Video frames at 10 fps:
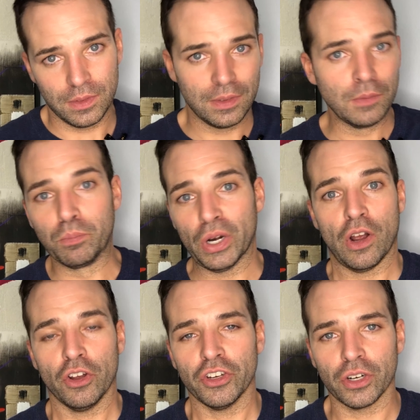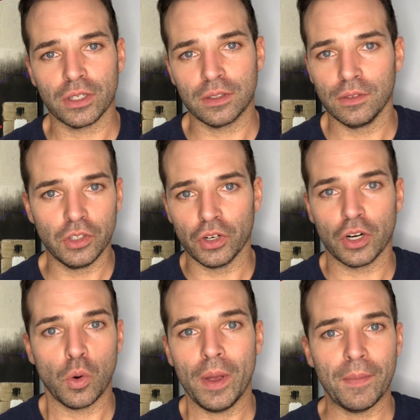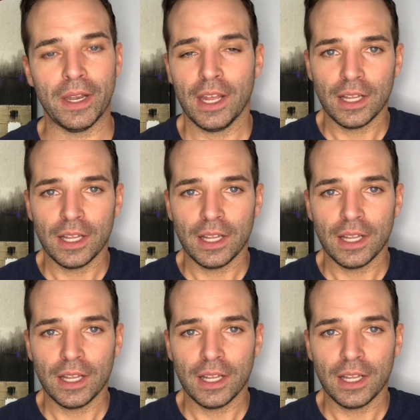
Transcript: bring all your equipment,